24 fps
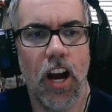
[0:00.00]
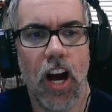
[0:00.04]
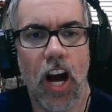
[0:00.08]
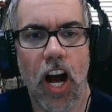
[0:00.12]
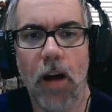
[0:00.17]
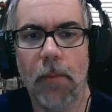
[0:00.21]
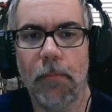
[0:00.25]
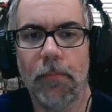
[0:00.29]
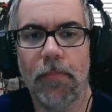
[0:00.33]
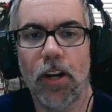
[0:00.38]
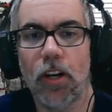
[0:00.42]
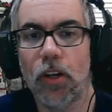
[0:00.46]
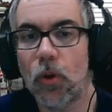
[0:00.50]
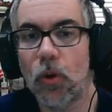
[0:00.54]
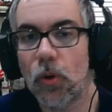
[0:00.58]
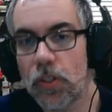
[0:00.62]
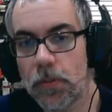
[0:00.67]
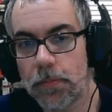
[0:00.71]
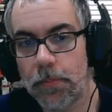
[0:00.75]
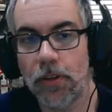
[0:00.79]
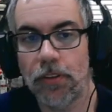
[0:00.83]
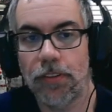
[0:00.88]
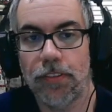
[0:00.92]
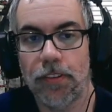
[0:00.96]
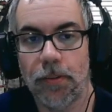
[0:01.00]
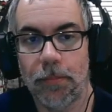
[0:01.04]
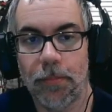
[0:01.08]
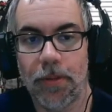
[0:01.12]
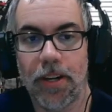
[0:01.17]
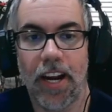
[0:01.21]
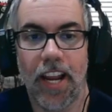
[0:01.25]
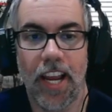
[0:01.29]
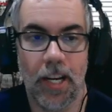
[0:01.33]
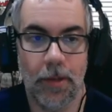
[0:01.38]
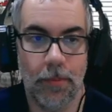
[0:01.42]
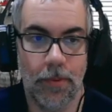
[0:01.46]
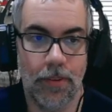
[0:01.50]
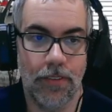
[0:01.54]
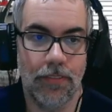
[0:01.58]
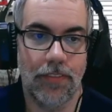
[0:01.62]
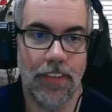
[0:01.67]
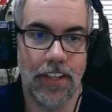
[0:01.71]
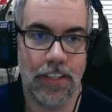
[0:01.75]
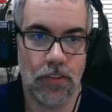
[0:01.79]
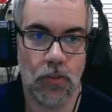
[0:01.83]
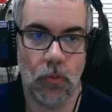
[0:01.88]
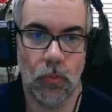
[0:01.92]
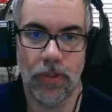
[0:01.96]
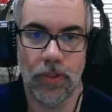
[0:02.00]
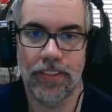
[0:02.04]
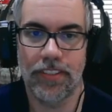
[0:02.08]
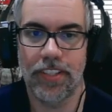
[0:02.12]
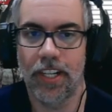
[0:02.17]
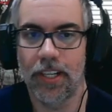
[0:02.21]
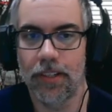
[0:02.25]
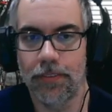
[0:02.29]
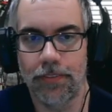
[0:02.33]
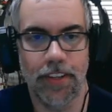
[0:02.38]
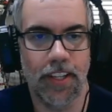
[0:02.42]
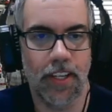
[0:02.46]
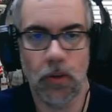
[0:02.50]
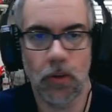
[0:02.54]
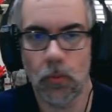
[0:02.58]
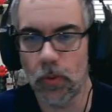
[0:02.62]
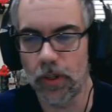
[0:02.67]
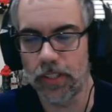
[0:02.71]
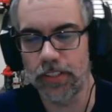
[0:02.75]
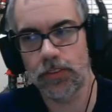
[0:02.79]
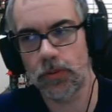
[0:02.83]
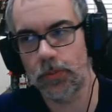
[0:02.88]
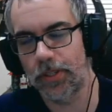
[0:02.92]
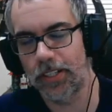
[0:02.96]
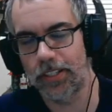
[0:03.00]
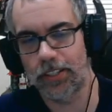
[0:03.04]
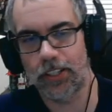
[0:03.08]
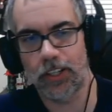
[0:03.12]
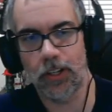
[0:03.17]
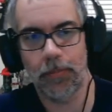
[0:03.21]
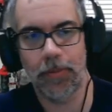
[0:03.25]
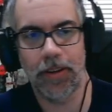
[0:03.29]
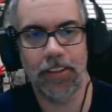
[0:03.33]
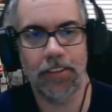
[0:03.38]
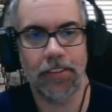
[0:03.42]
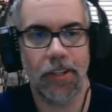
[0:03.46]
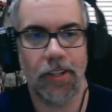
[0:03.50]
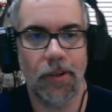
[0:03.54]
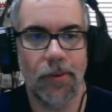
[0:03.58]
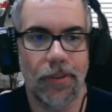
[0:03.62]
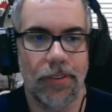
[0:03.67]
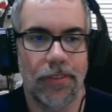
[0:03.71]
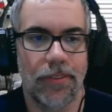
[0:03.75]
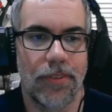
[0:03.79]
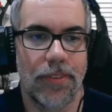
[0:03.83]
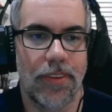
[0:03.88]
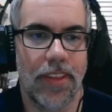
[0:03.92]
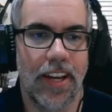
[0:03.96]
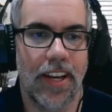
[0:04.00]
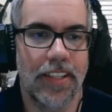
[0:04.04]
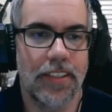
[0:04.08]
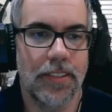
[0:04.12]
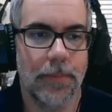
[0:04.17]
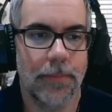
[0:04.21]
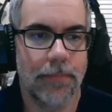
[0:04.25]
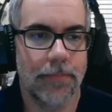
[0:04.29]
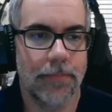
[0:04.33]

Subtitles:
Of course, both of them are Animate Vessel with Terrifying 1, so we're not going to bother going through that.